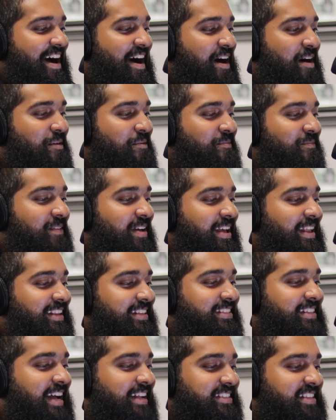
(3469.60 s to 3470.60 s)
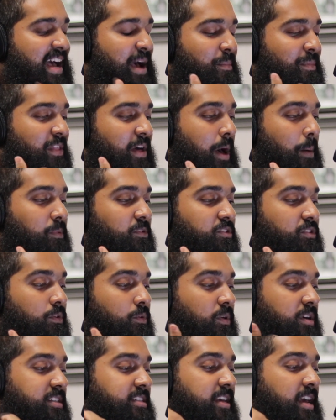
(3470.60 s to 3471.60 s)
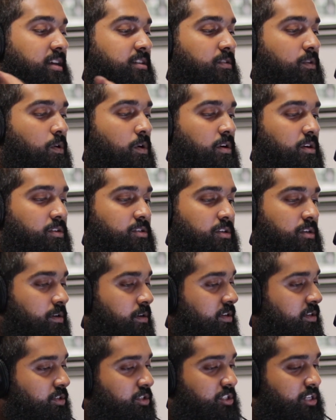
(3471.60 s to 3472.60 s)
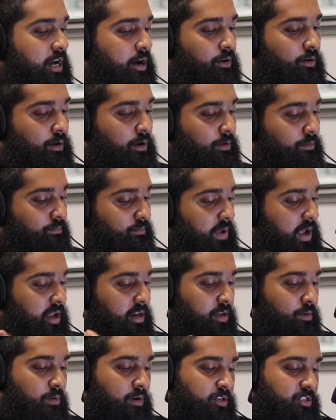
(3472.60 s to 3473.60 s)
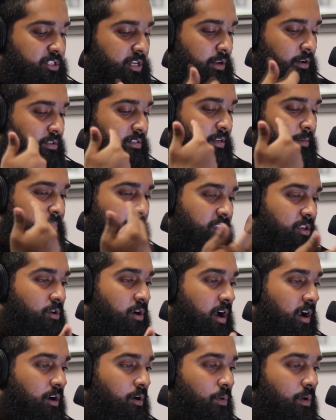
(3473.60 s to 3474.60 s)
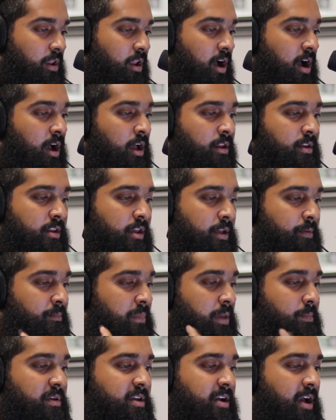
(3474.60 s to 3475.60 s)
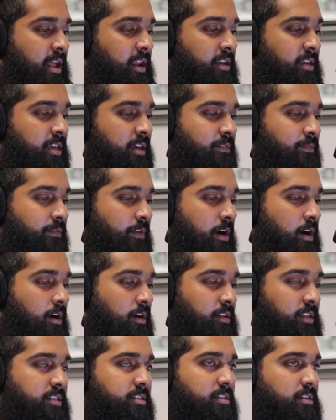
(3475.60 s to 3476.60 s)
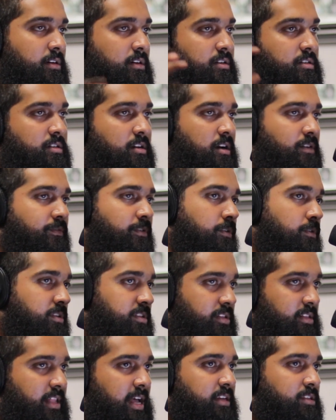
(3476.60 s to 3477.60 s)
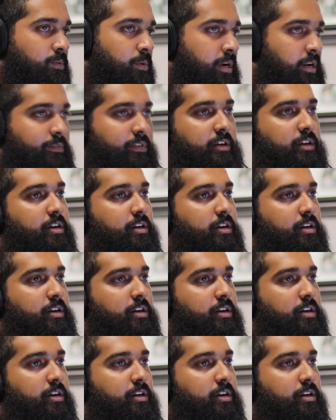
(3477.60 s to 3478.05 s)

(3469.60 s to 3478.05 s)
And it's that time of the episode where it's guest corner, so you can shout out something you got going on, and maybe kind of give our listeners and our viewers a last word of